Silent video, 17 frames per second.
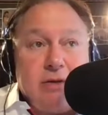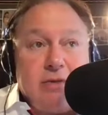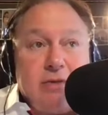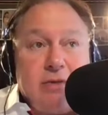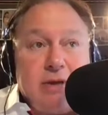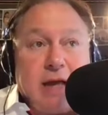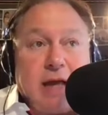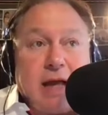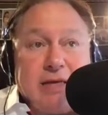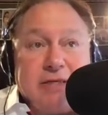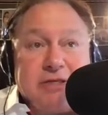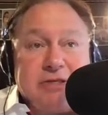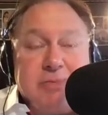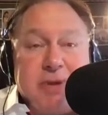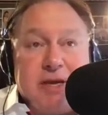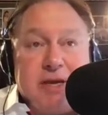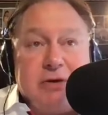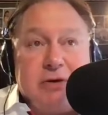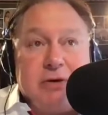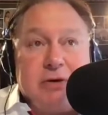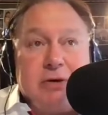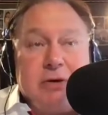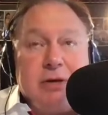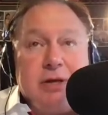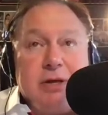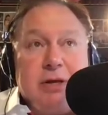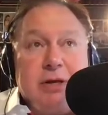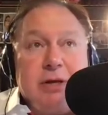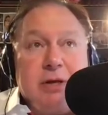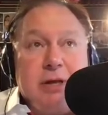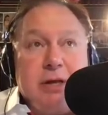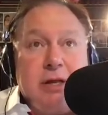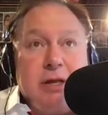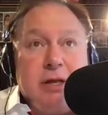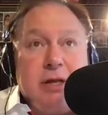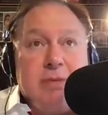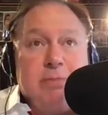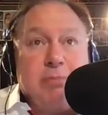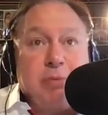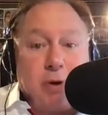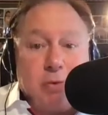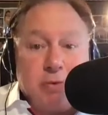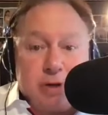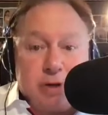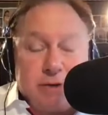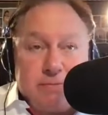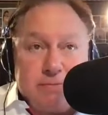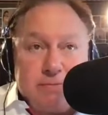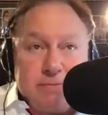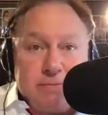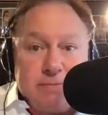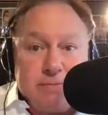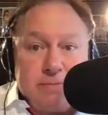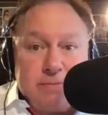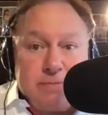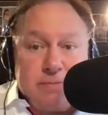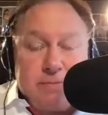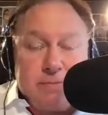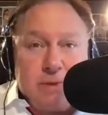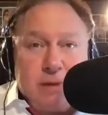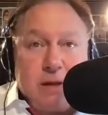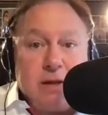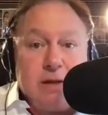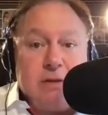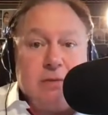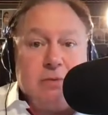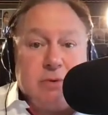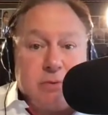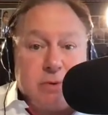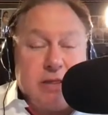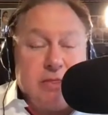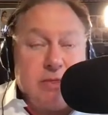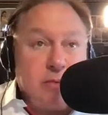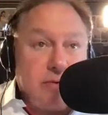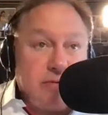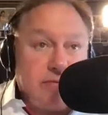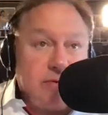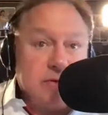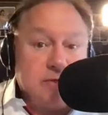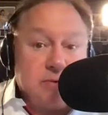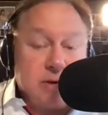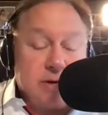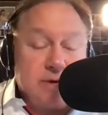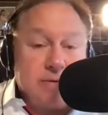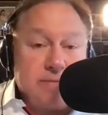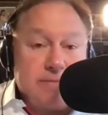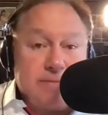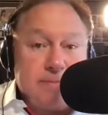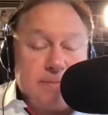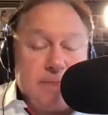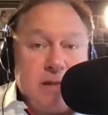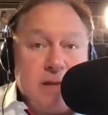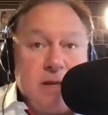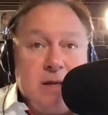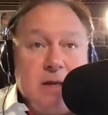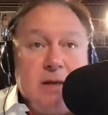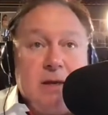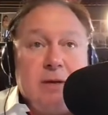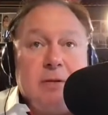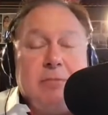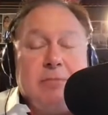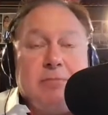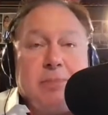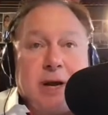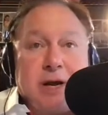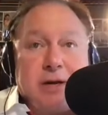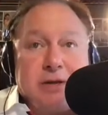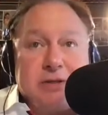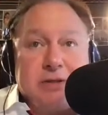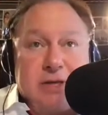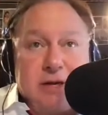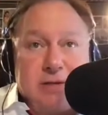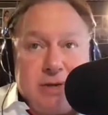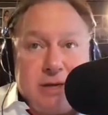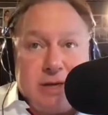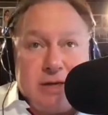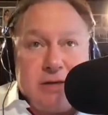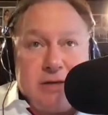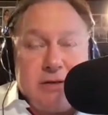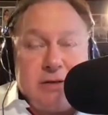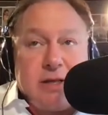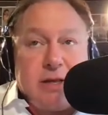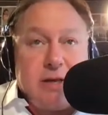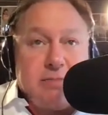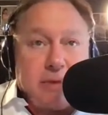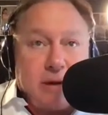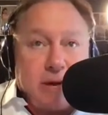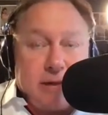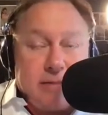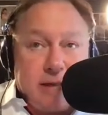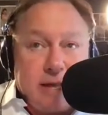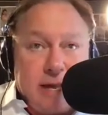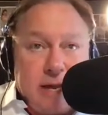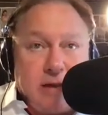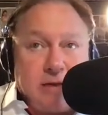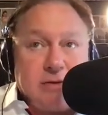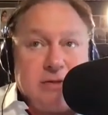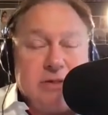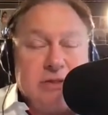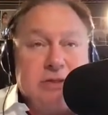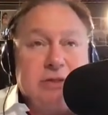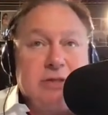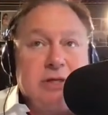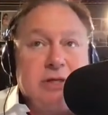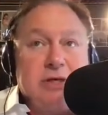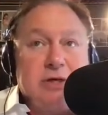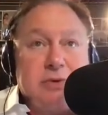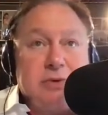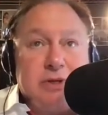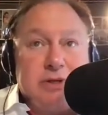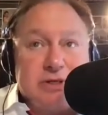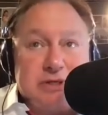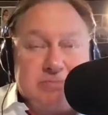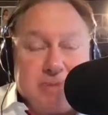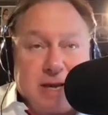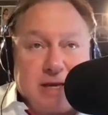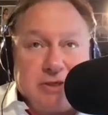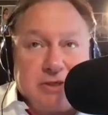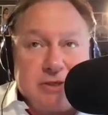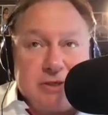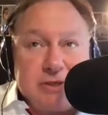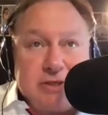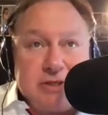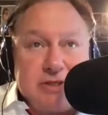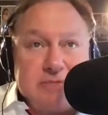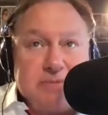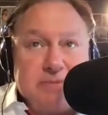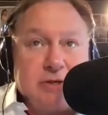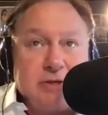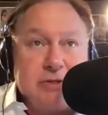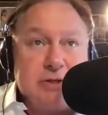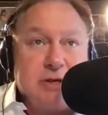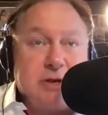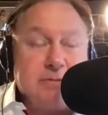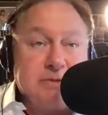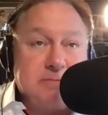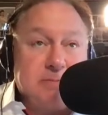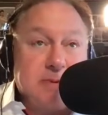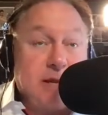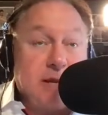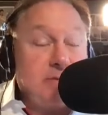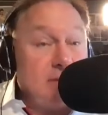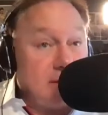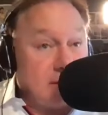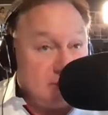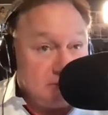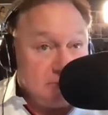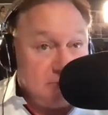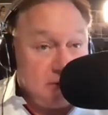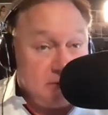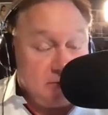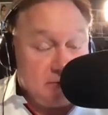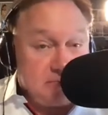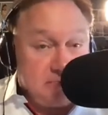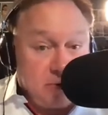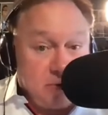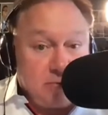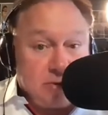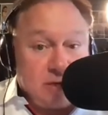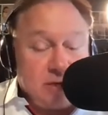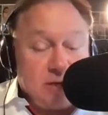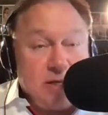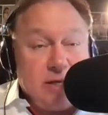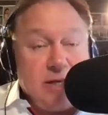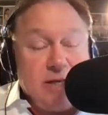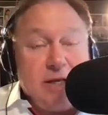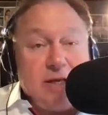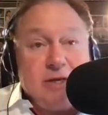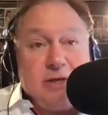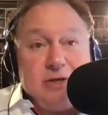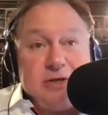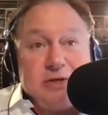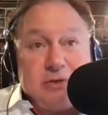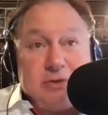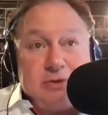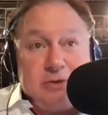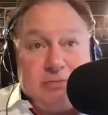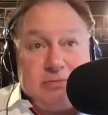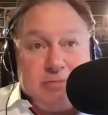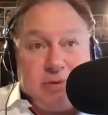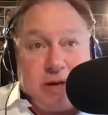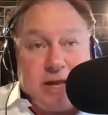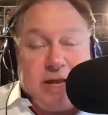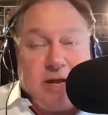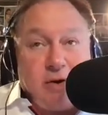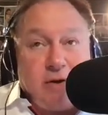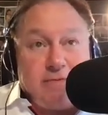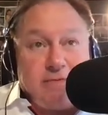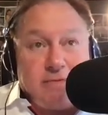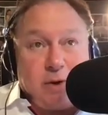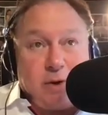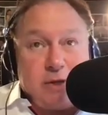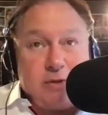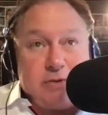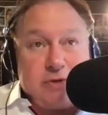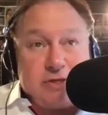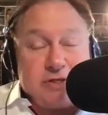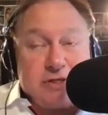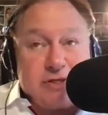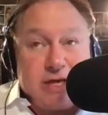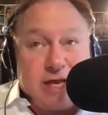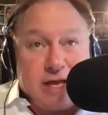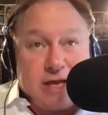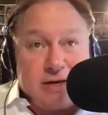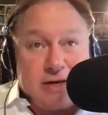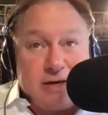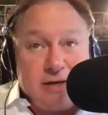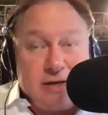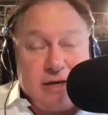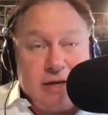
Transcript: the ice maker is broken in the refrigerator. Buyers come in, they buy the house, they do an inspection. The inspection comes back, the ice maker is broken. So playing off of what you just said,